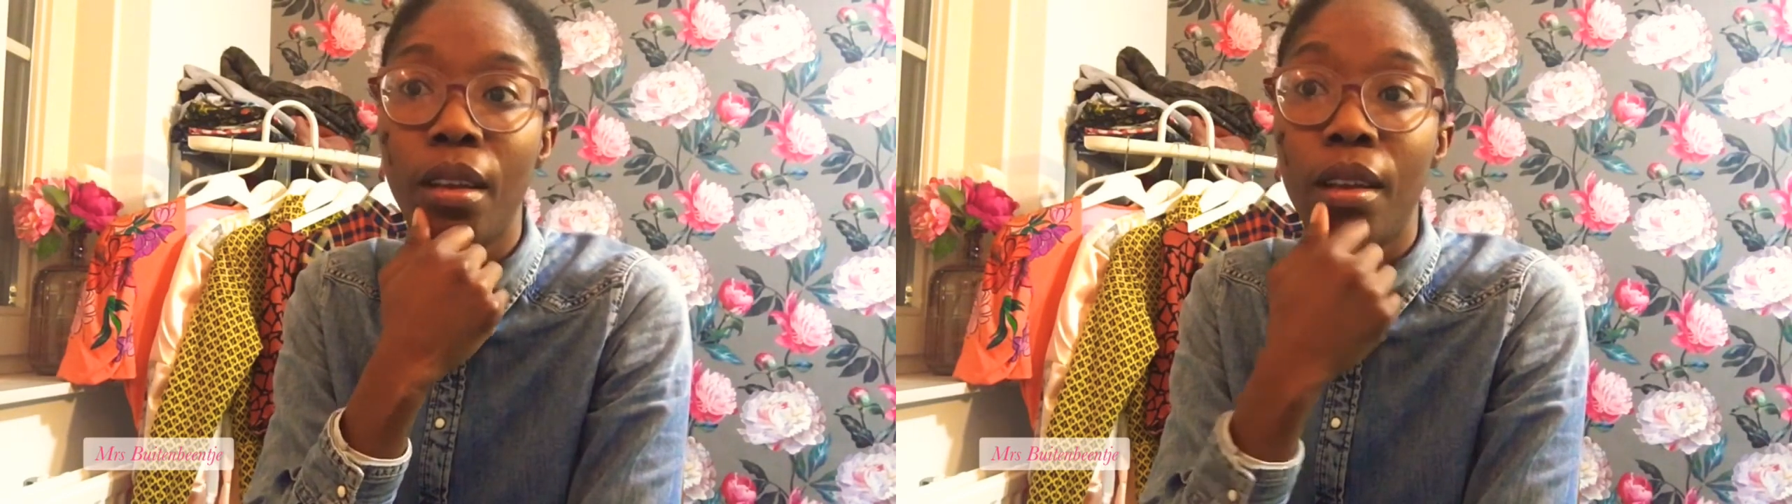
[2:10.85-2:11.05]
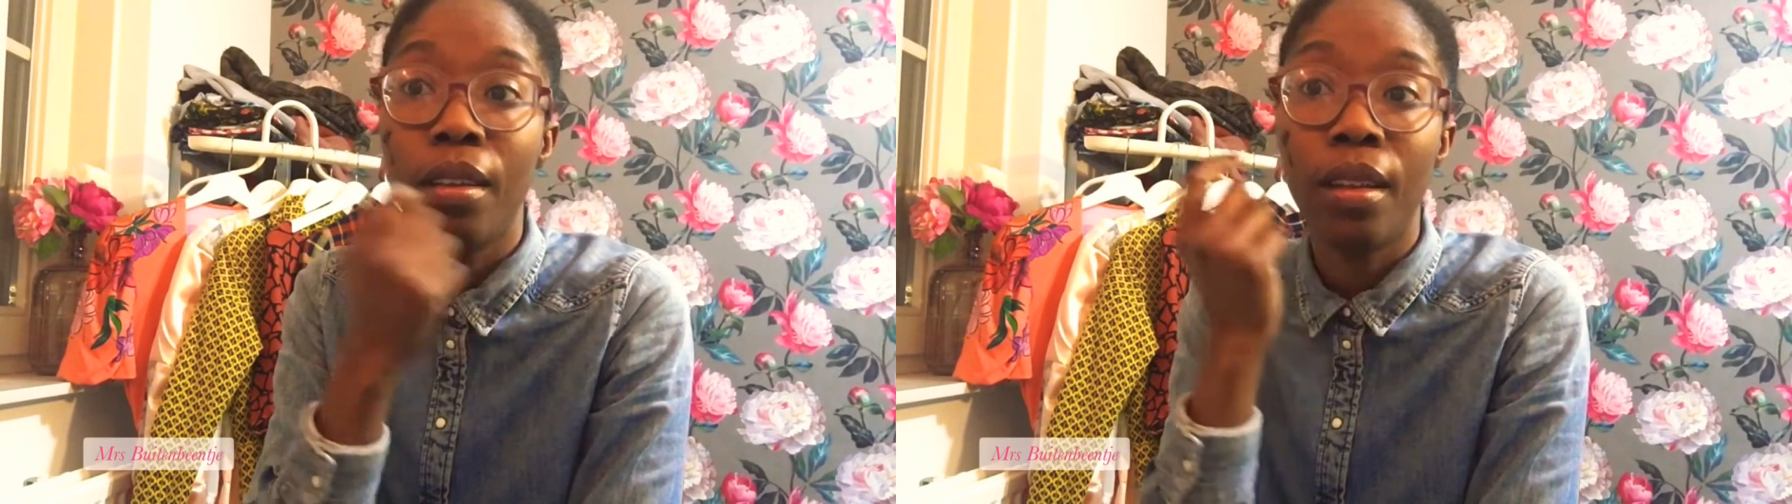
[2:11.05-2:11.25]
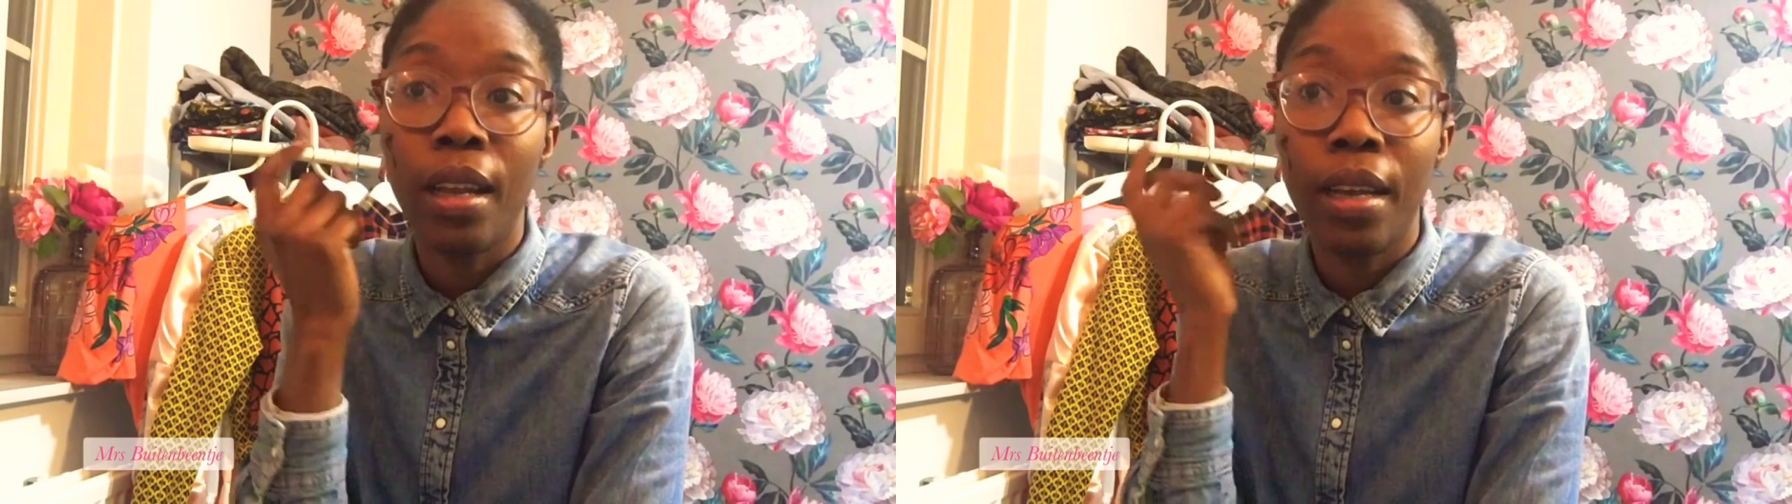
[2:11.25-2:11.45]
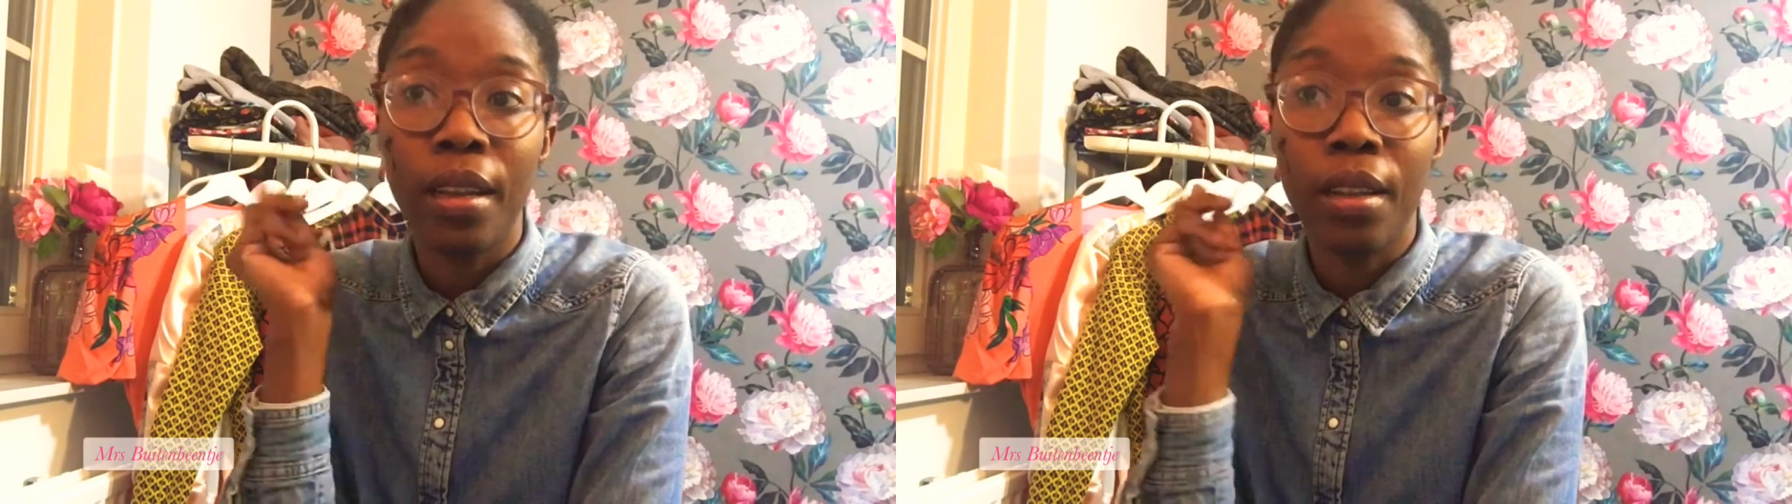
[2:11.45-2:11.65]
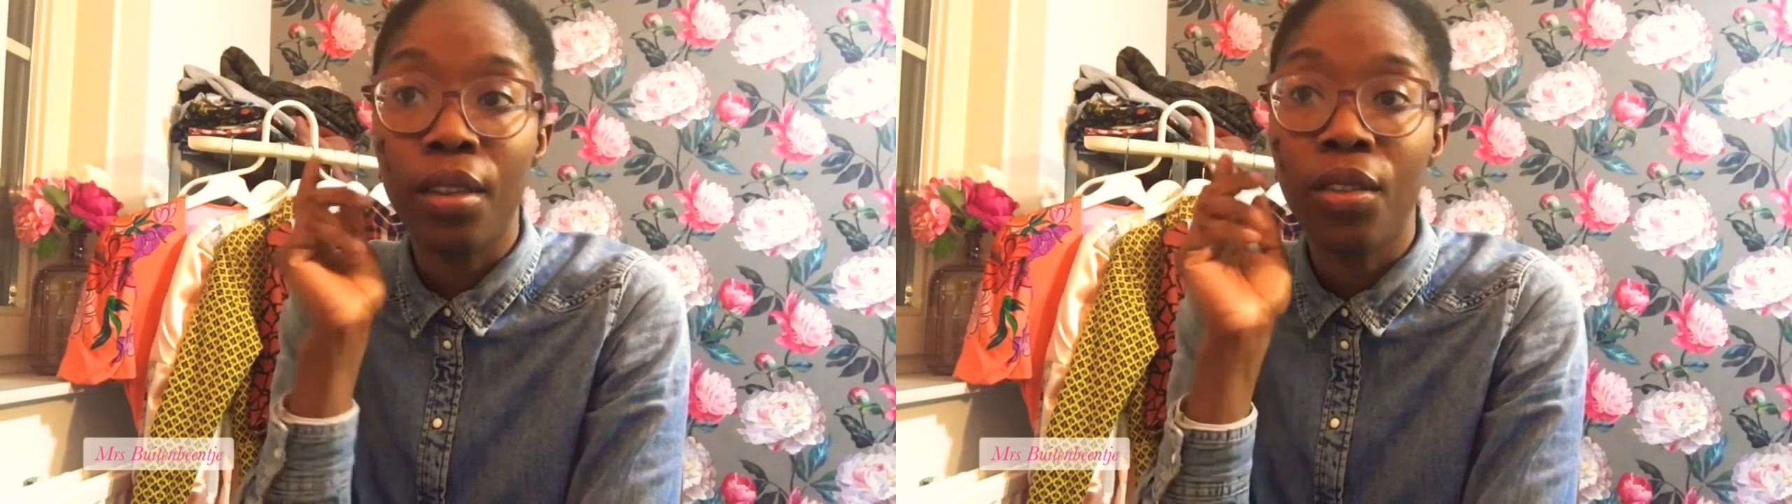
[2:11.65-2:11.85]
the
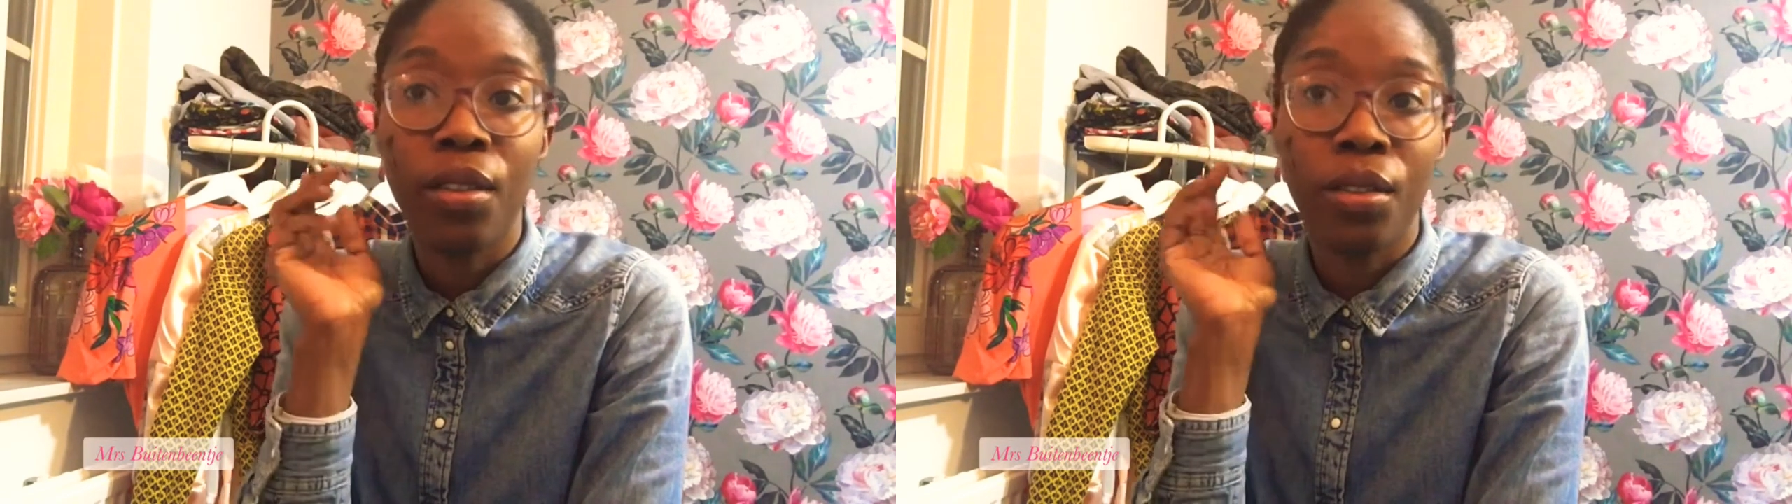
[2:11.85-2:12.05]
lining is still